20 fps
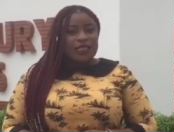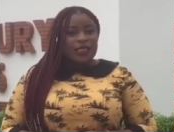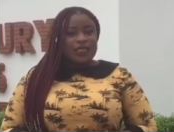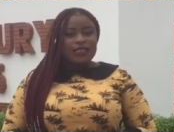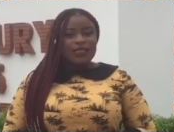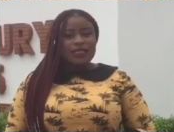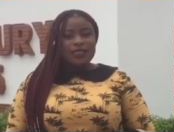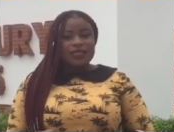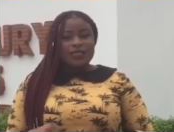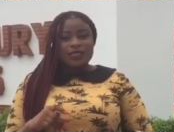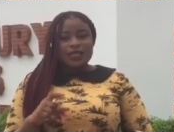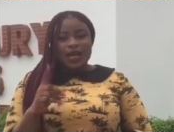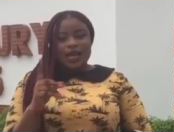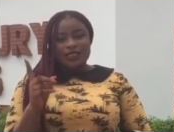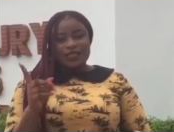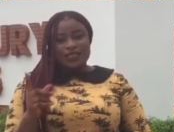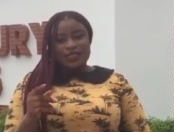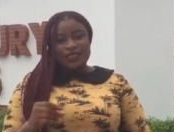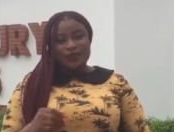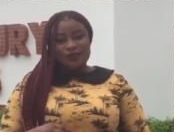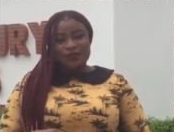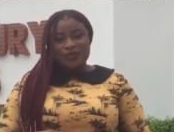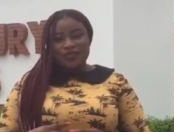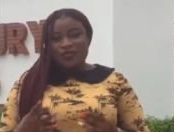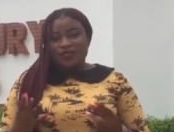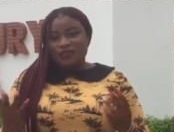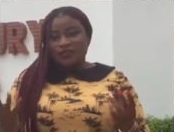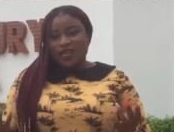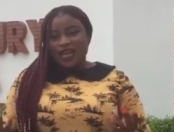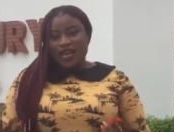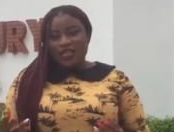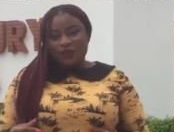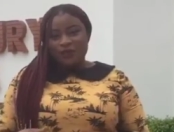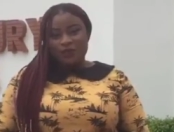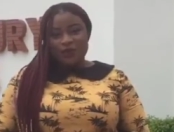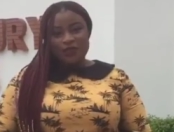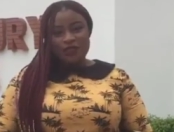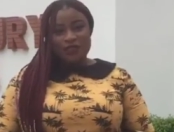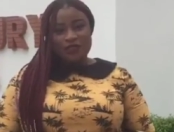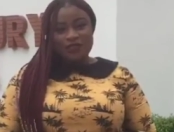Is it the accessibility to the
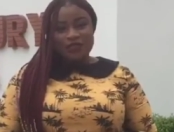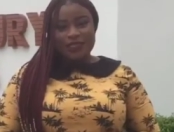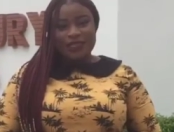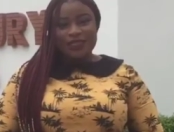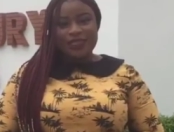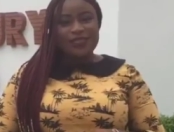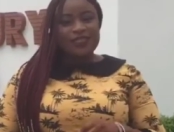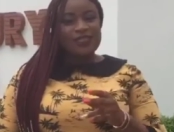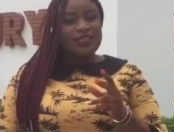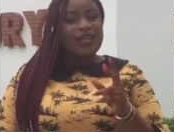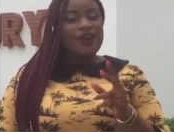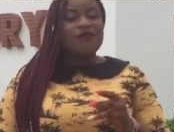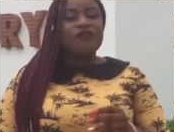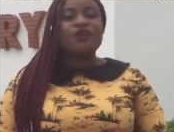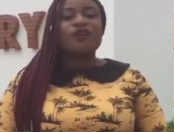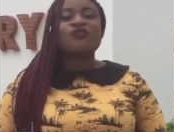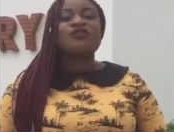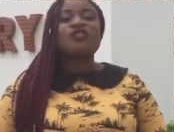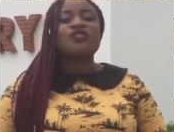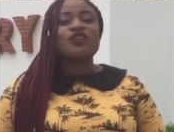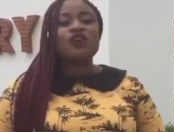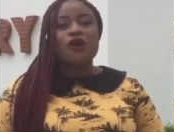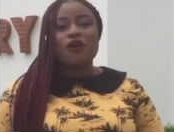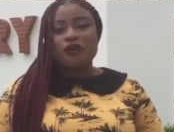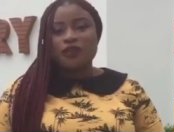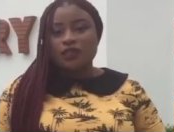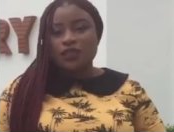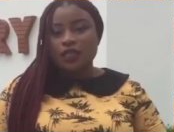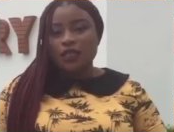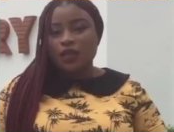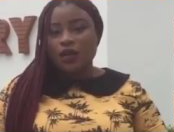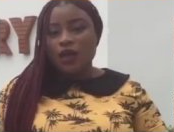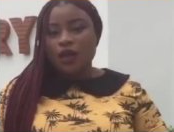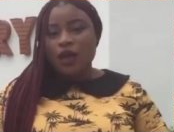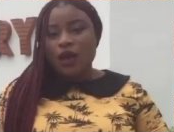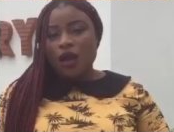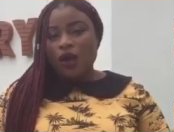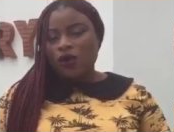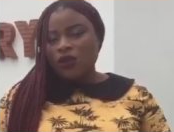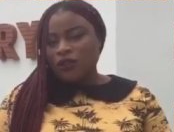express? Is it the level of security?
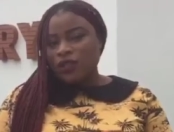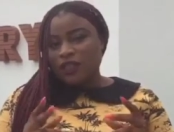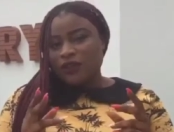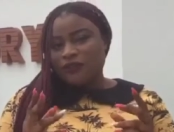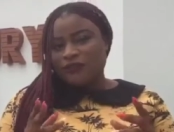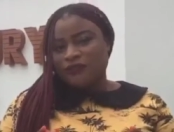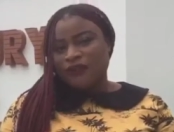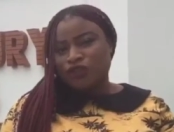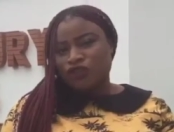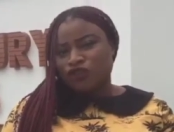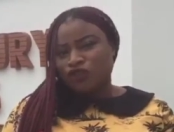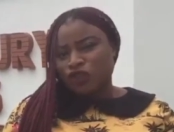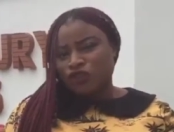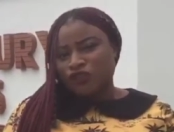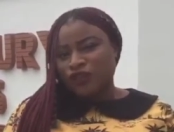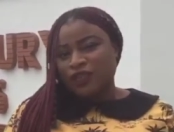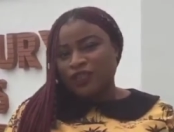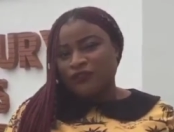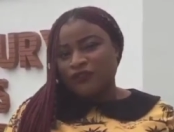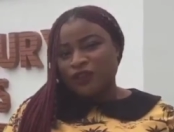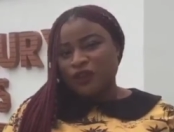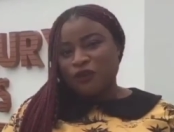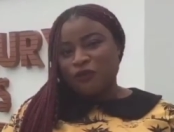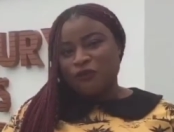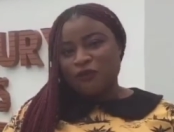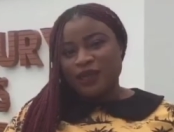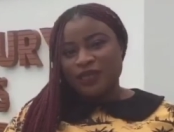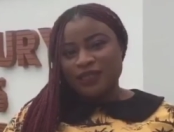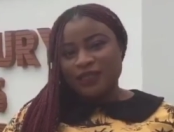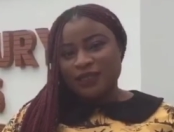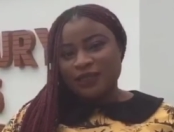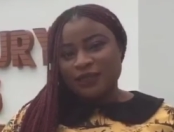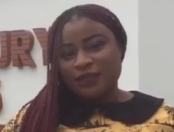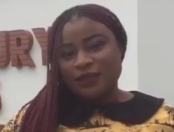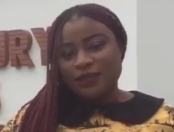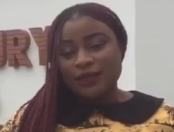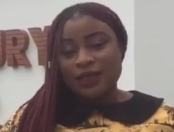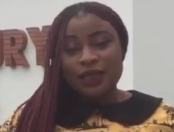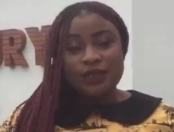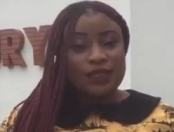Is it the infrastructural development?
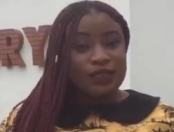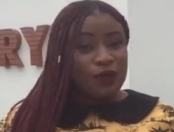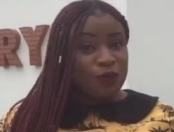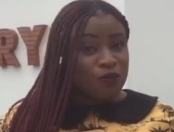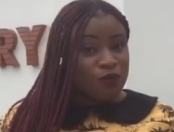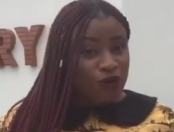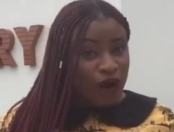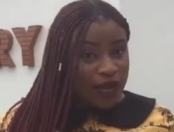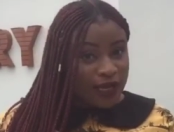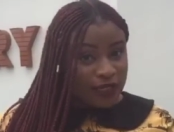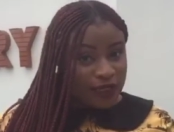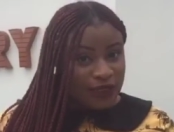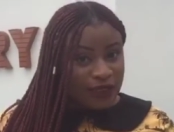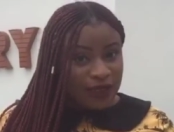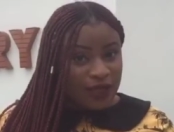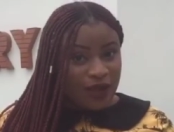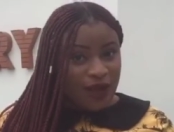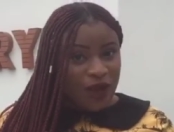Is it the price?